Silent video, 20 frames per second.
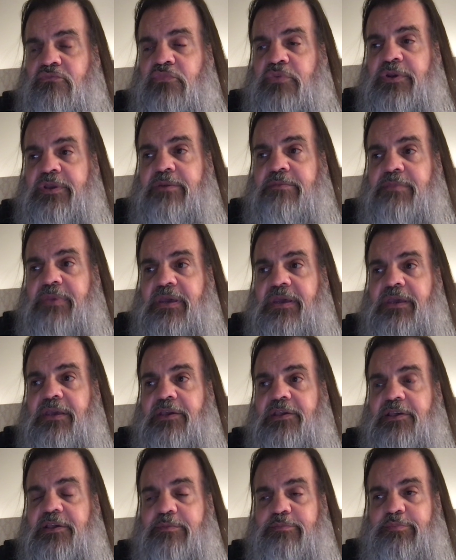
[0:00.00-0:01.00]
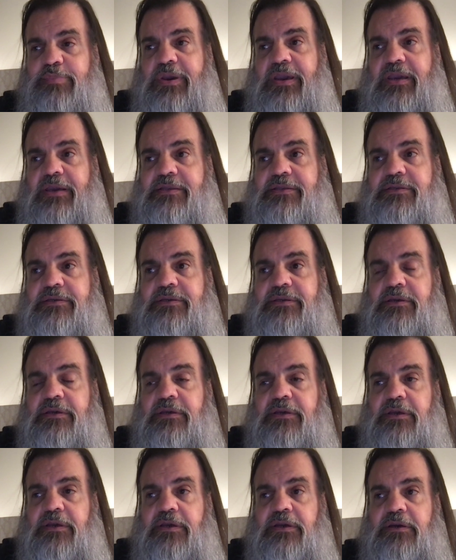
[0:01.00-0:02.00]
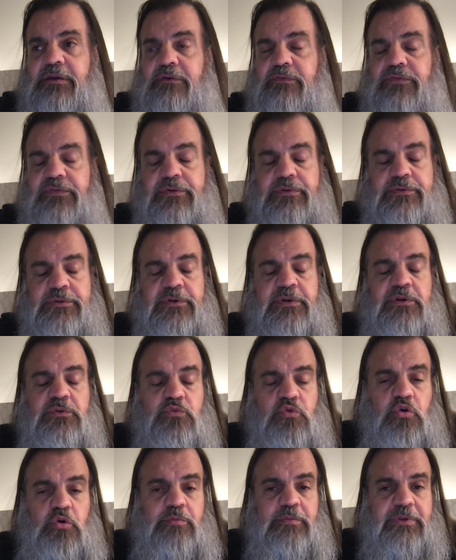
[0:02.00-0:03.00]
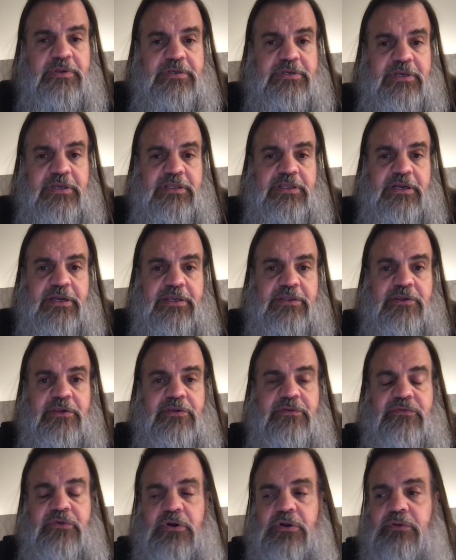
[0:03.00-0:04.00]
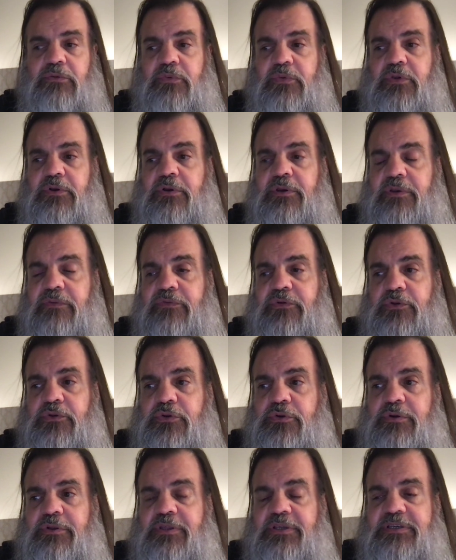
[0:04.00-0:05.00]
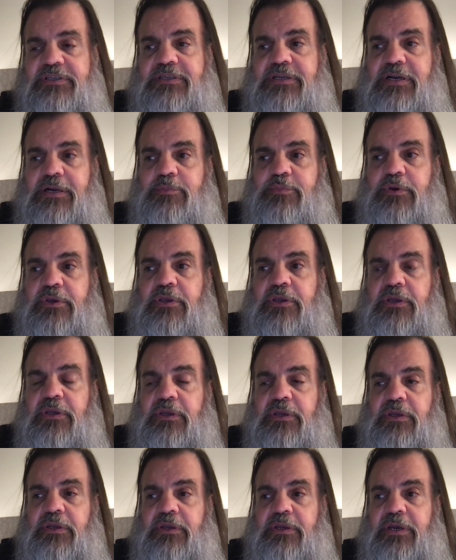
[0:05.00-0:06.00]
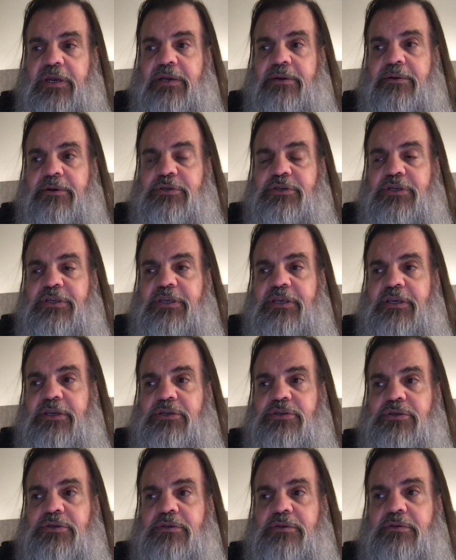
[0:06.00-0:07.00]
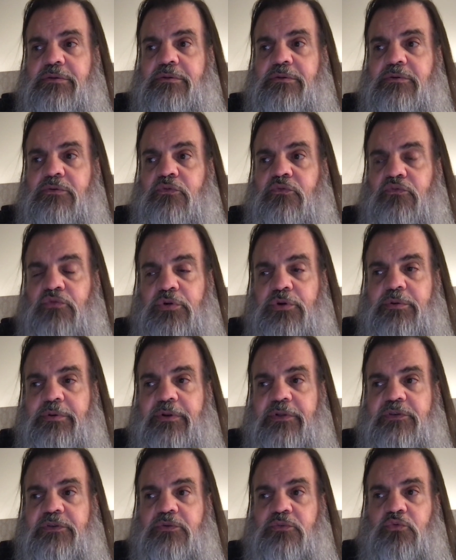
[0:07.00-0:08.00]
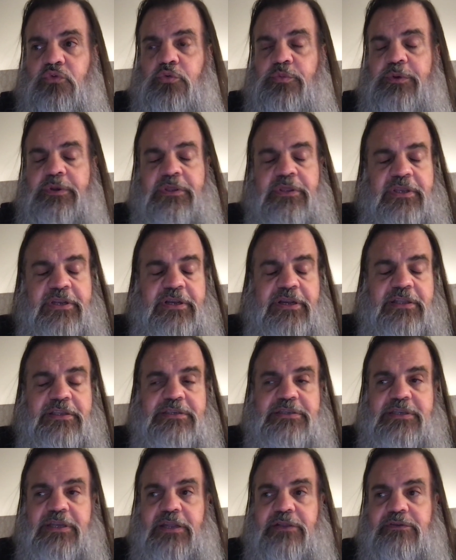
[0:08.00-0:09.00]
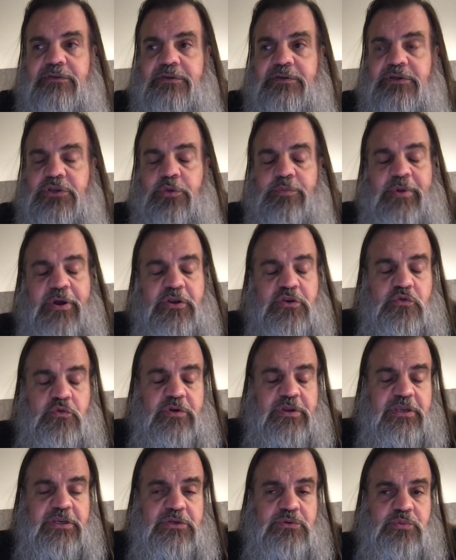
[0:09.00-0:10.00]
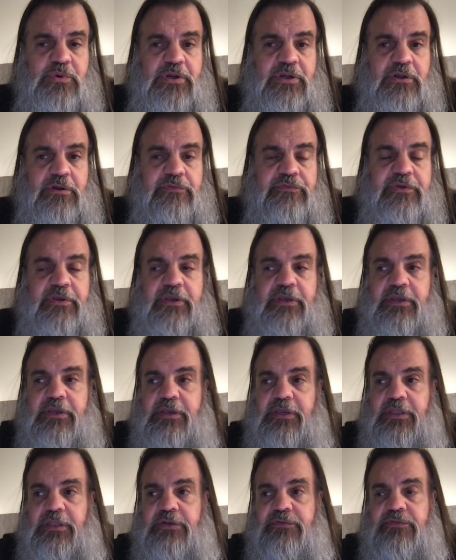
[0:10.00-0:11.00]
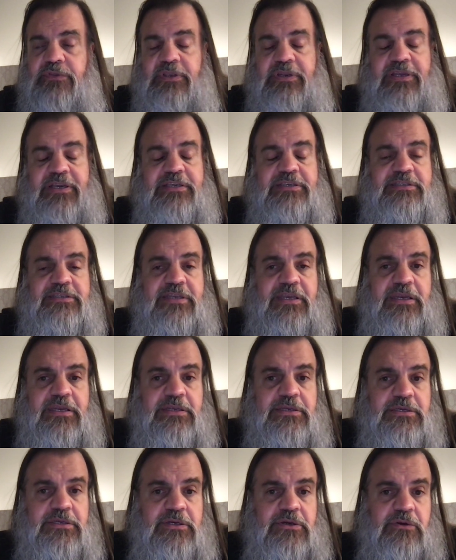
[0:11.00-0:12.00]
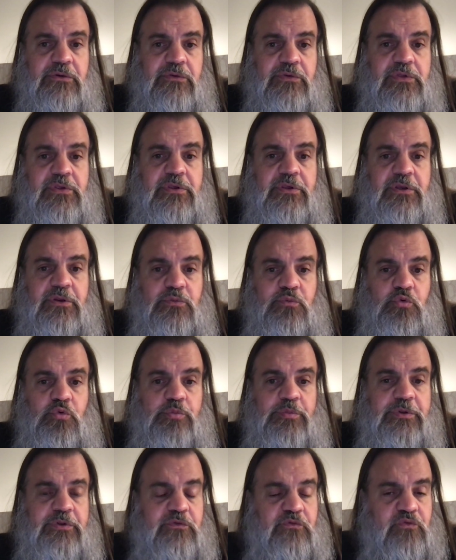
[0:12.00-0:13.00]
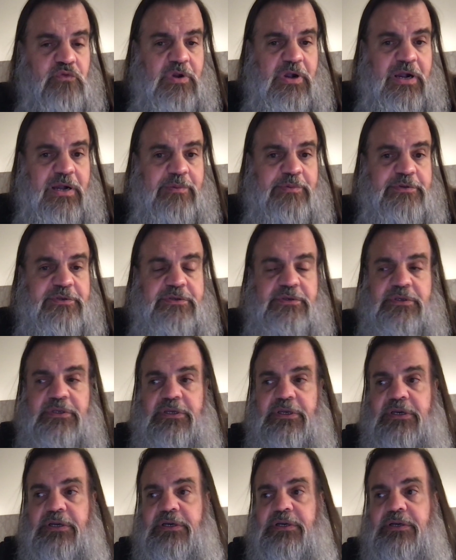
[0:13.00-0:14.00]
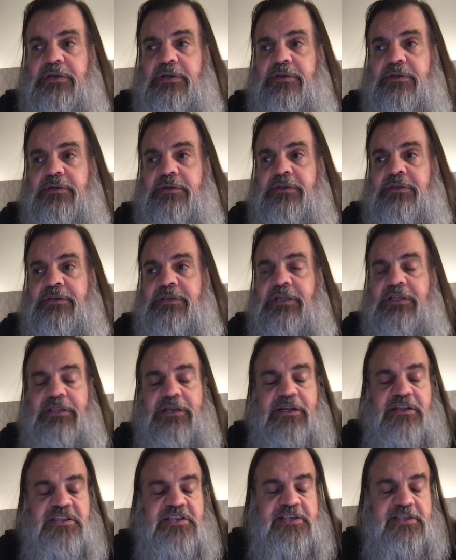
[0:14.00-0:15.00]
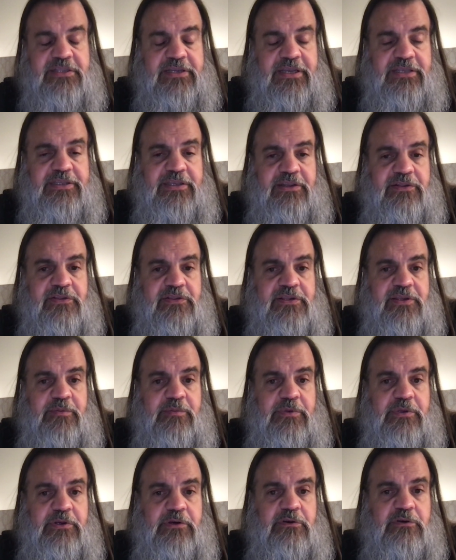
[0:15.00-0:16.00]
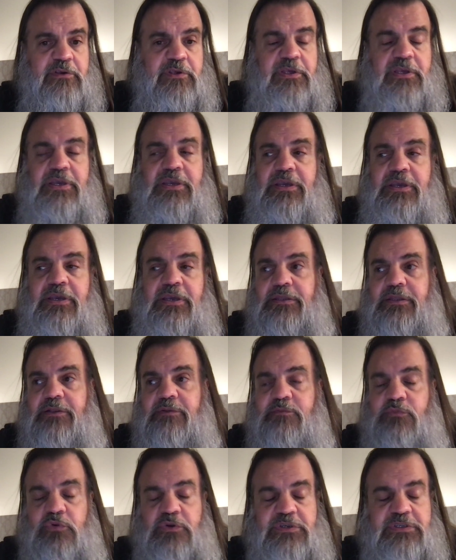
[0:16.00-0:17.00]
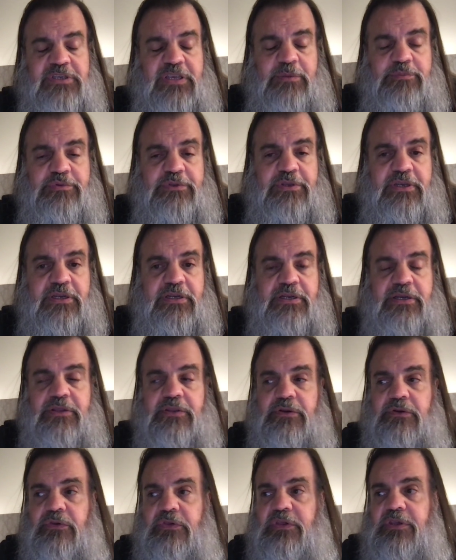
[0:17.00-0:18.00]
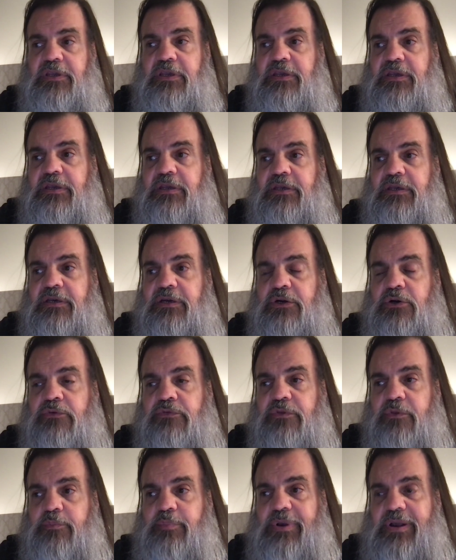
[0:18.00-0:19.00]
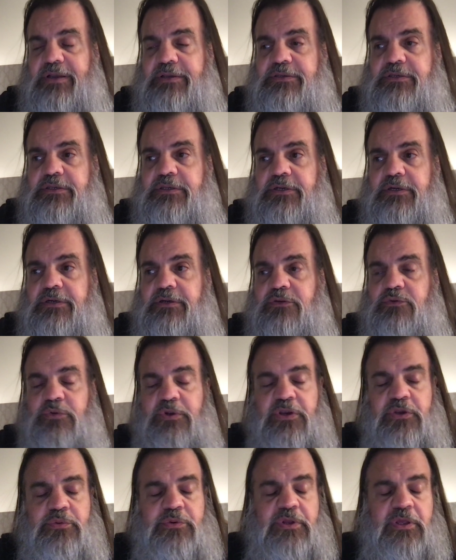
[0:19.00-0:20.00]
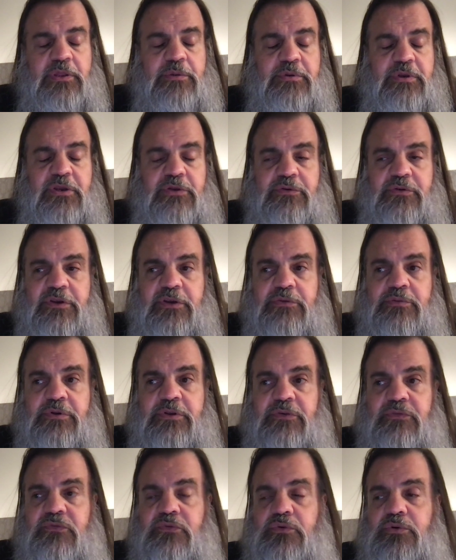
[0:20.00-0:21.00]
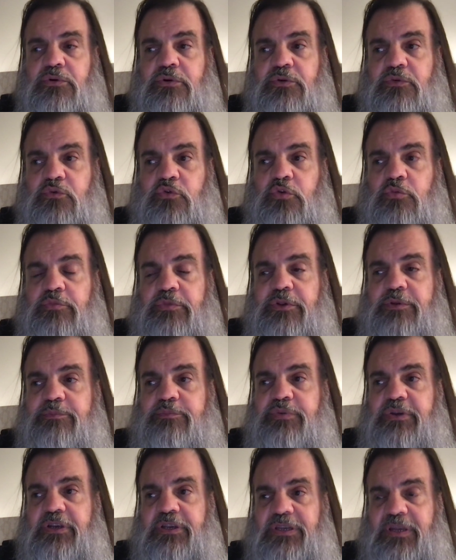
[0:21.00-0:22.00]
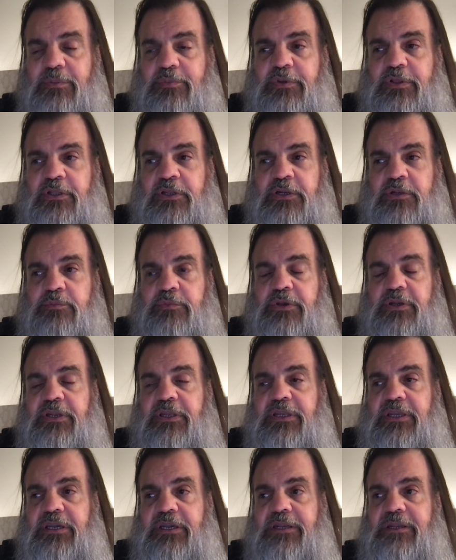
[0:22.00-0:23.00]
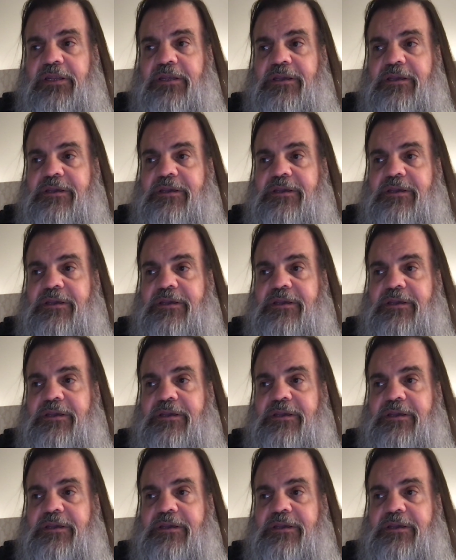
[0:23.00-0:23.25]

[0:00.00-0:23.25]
we may expect a further enrollment decline this fall. So if you're new to this topic, higher education grew its enrollment in the United States until about 2012 and then for the next 10 years, enrollment dropped. Uh, it declined slightly in some years and then more steeply in others. Over the past year, 2023 2024, enrollment picked up a little bit again,